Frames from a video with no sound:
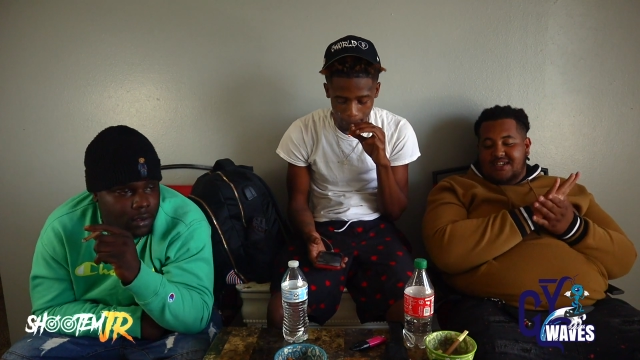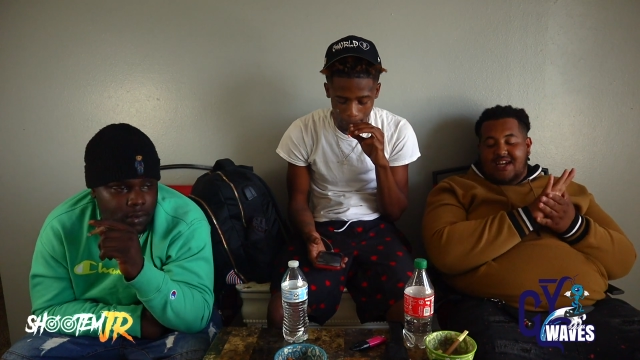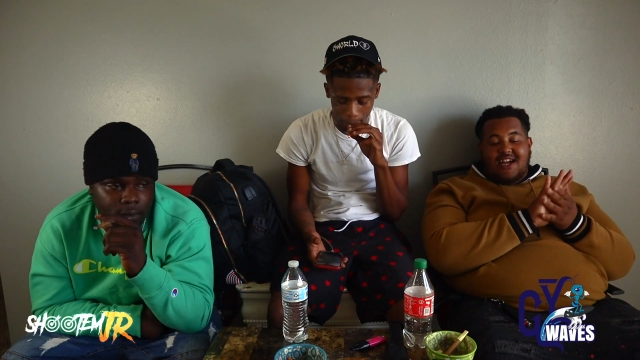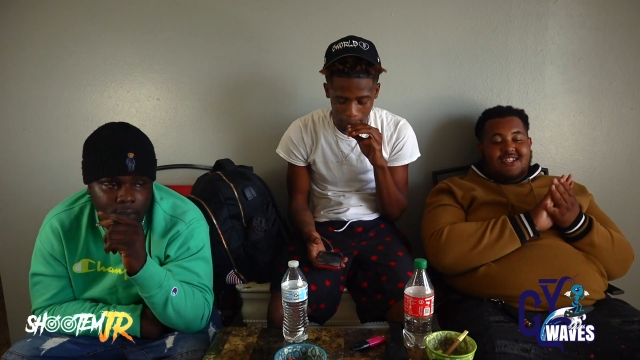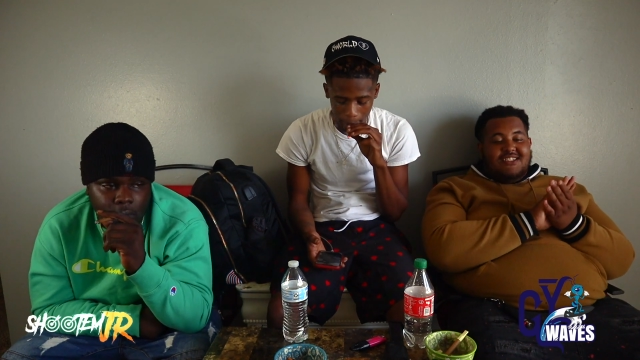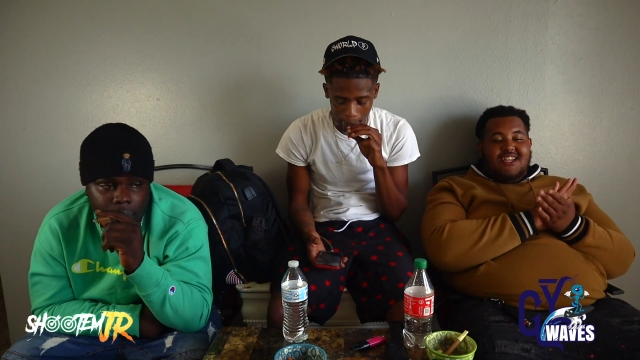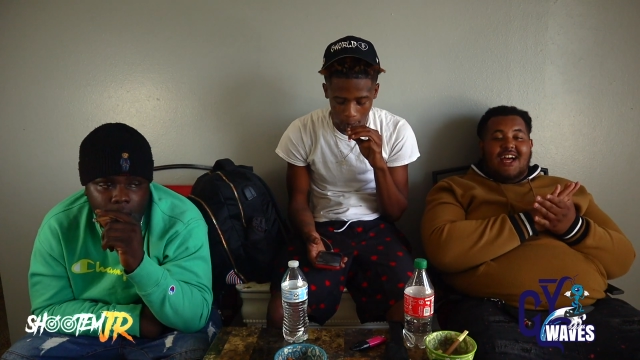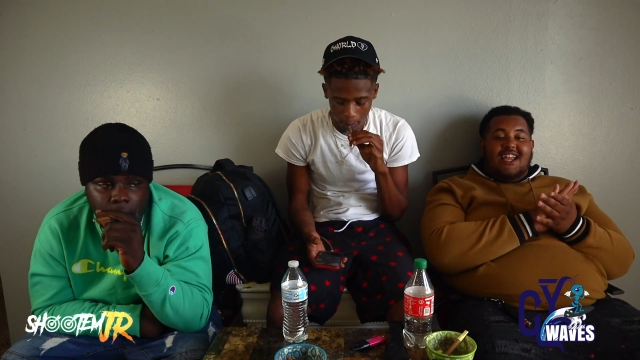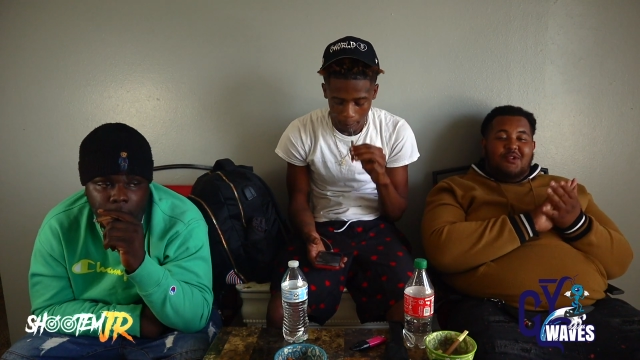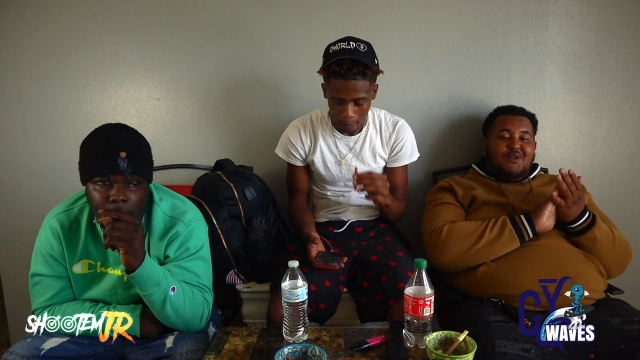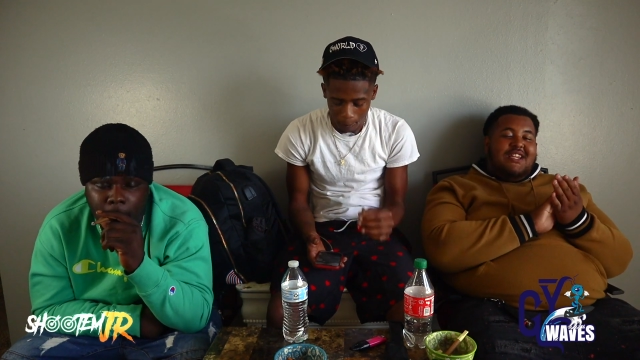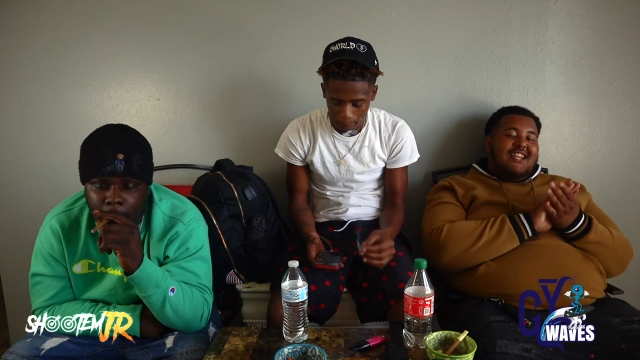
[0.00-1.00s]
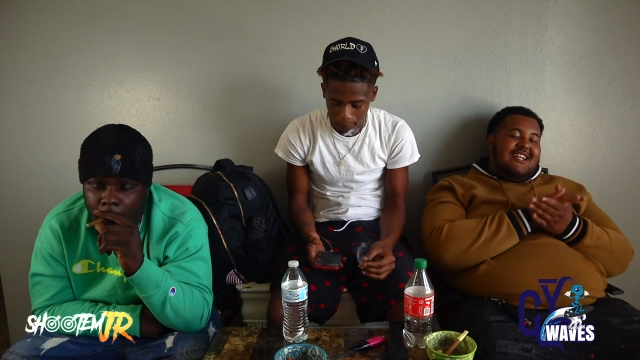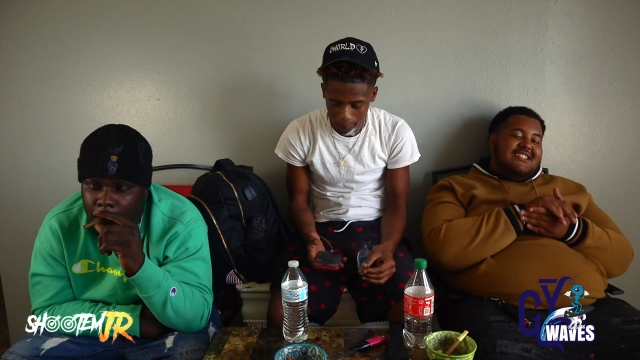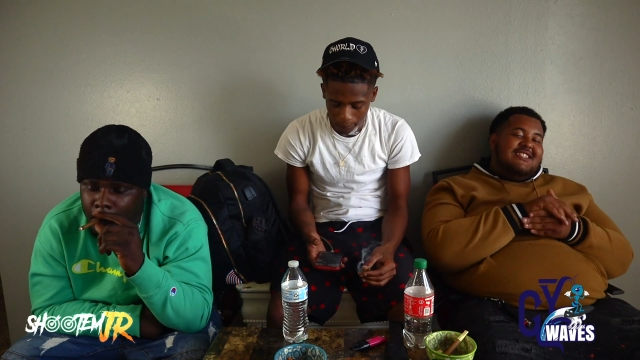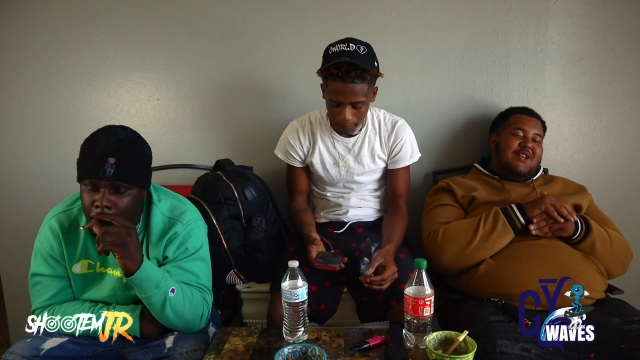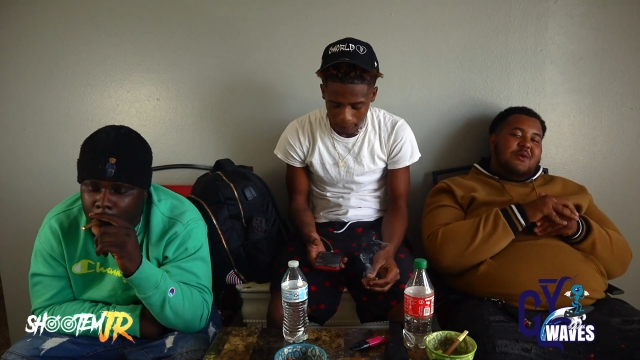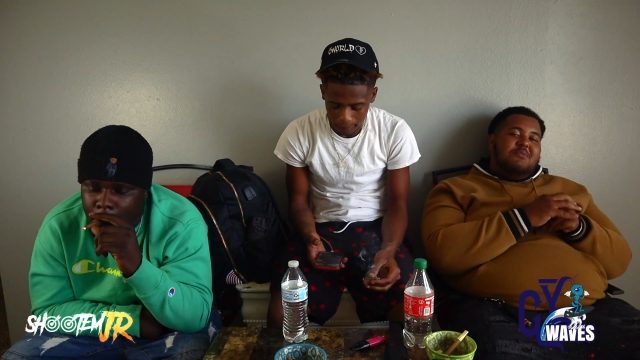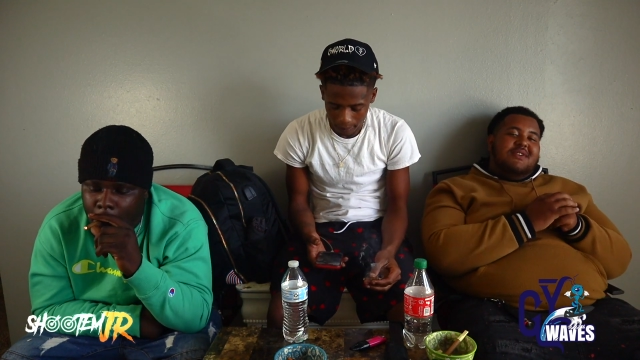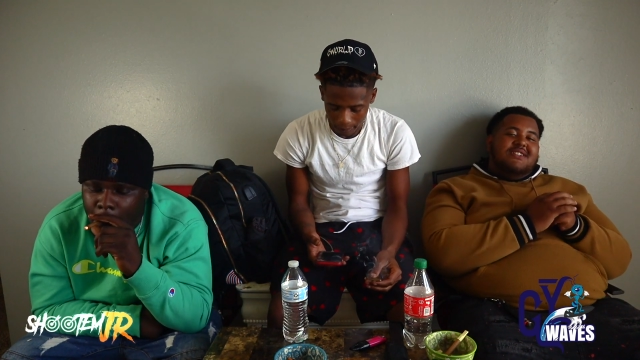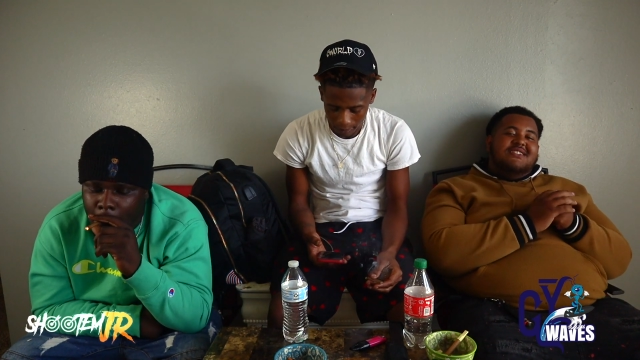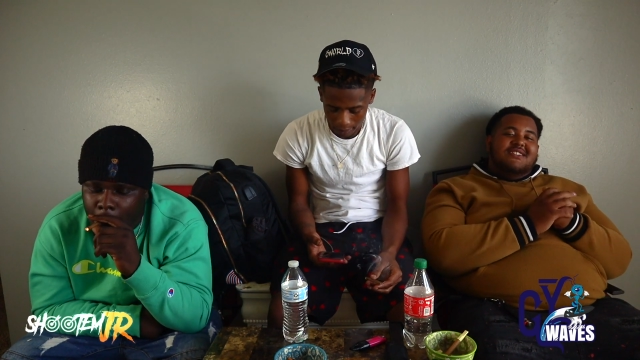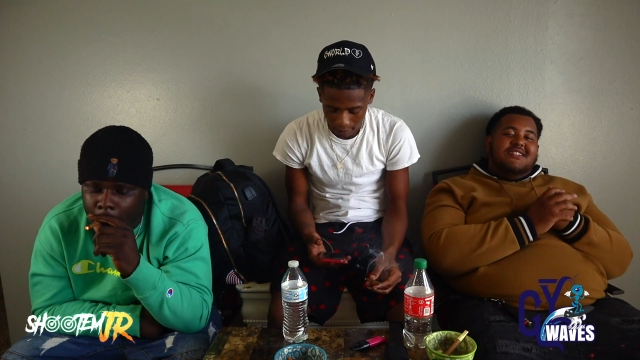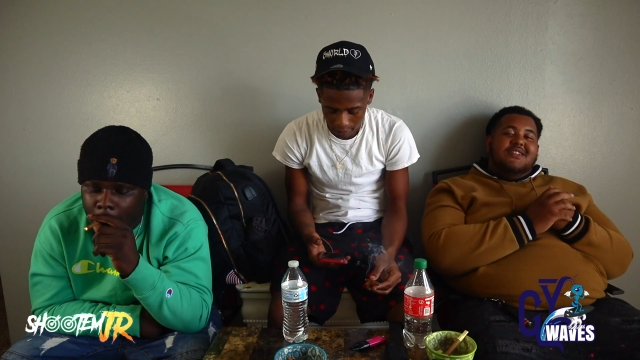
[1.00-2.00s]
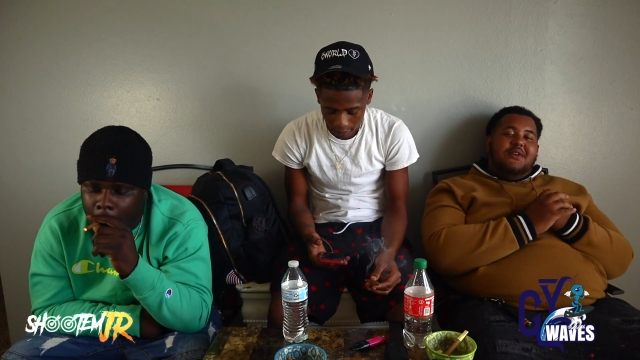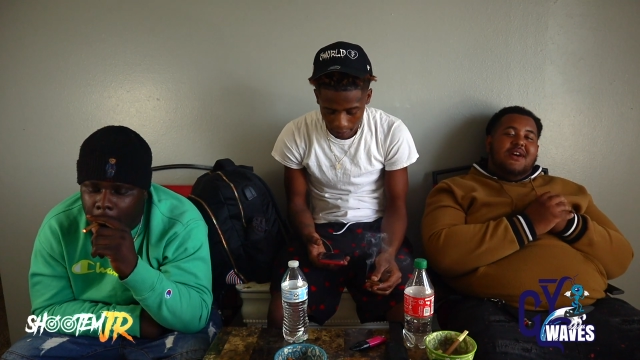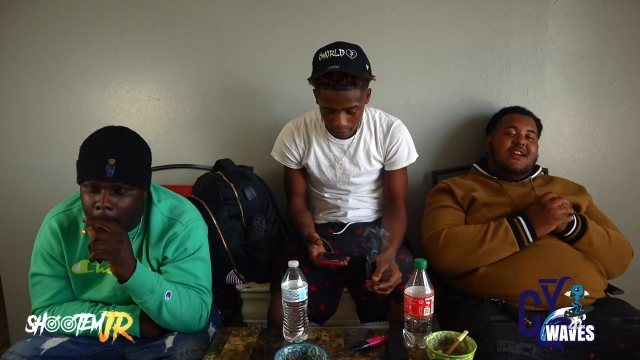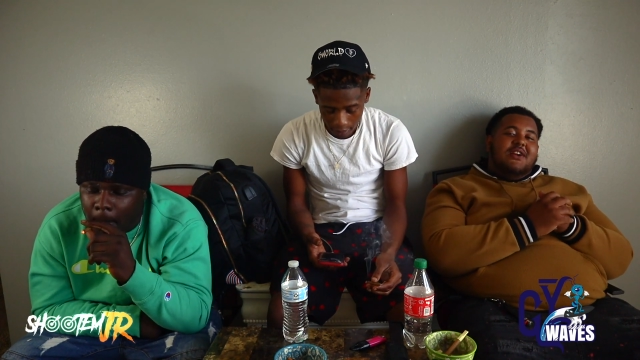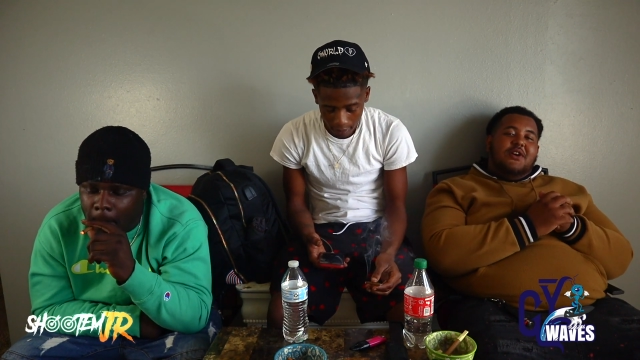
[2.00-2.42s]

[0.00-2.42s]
Speaker 1: I, I just, I really like to talk my shit though. I